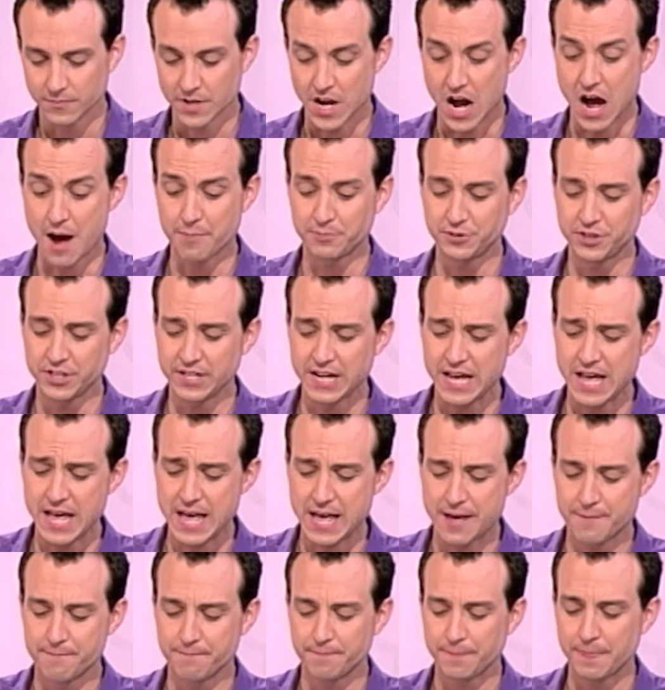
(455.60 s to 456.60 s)
Option
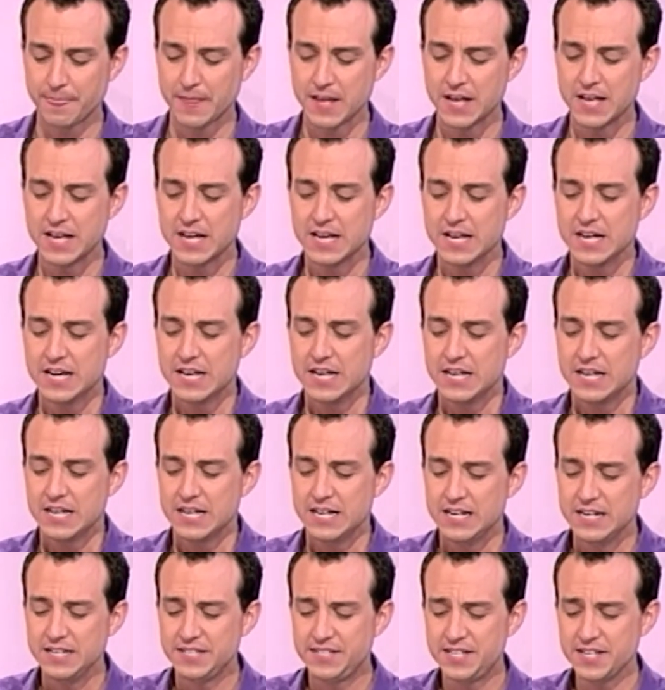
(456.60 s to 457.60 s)
A.
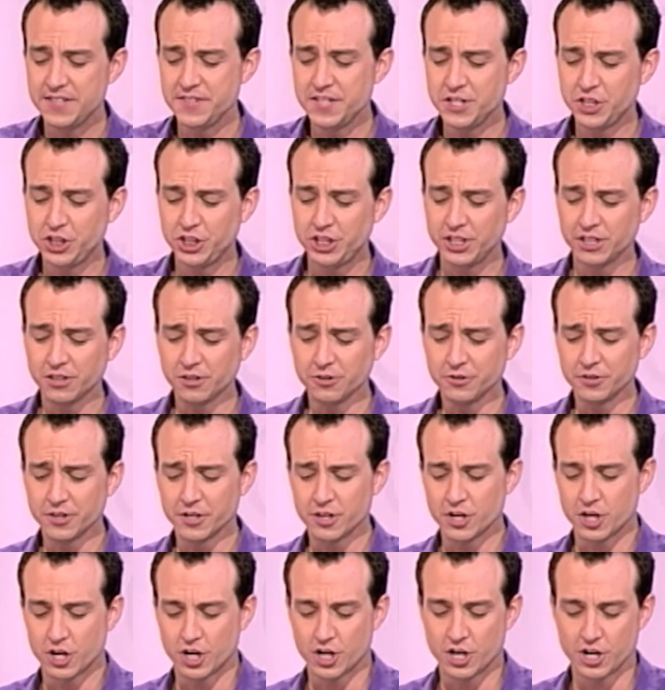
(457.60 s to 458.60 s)
Did the children
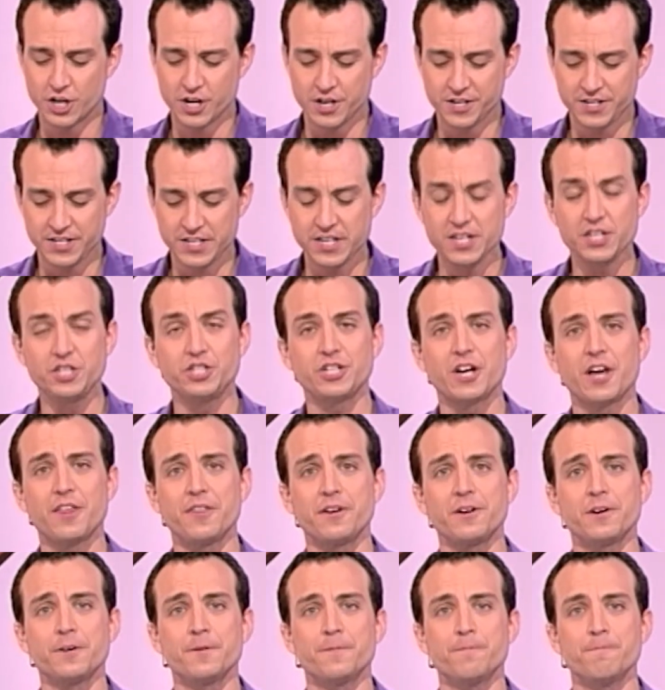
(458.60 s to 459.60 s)
hurt each
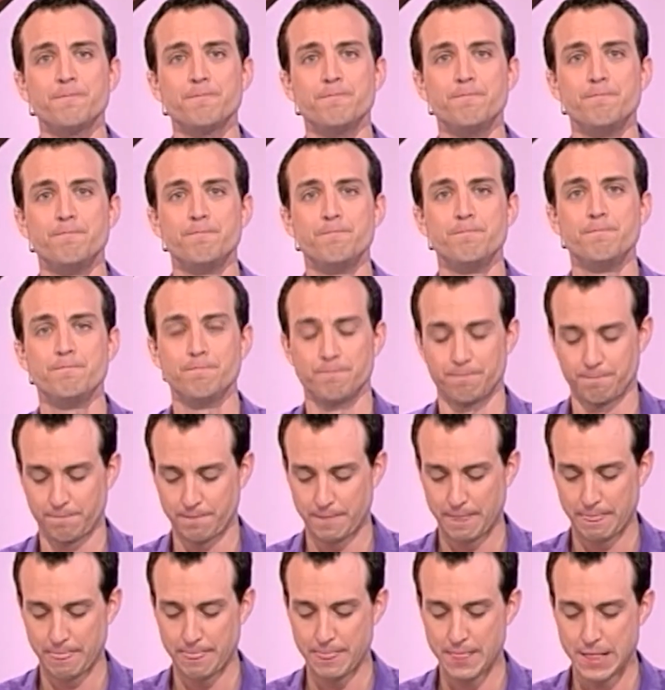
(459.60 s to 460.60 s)
other?
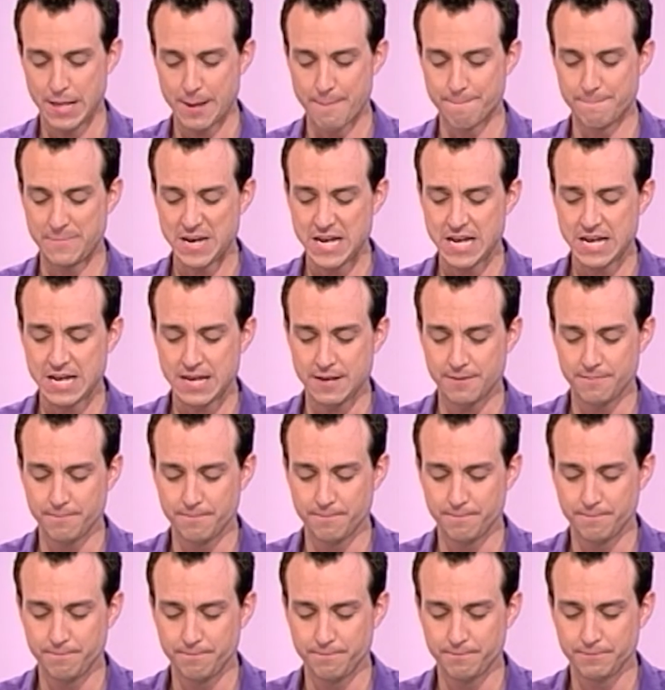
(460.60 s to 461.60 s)
B.
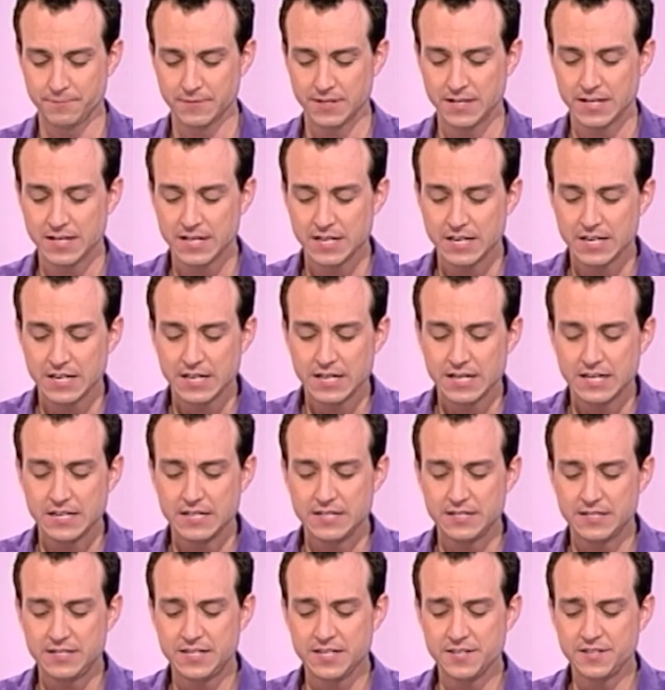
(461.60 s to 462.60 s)

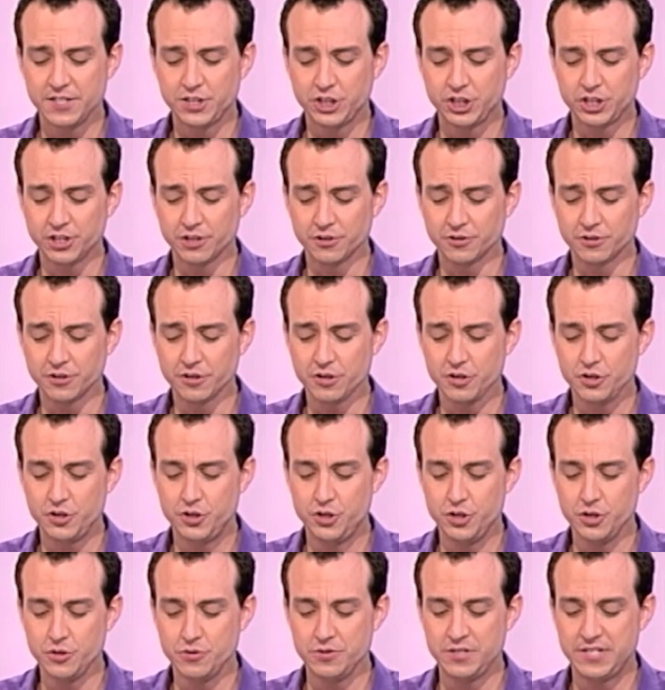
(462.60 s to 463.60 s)
Did the children
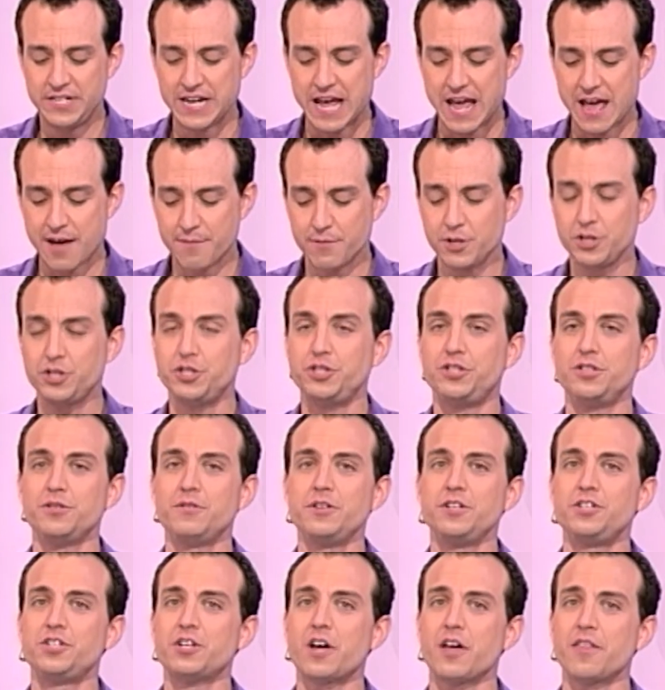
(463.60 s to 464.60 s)
do damage to
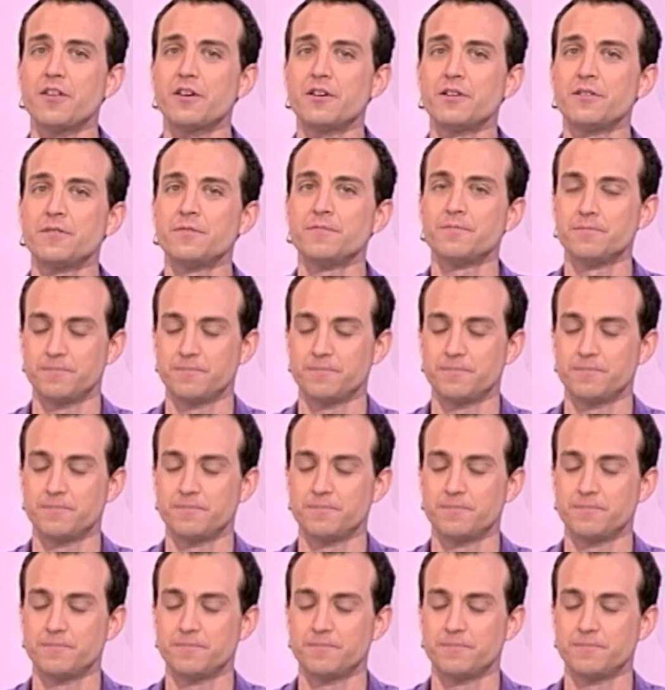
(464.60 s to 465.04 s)
each other?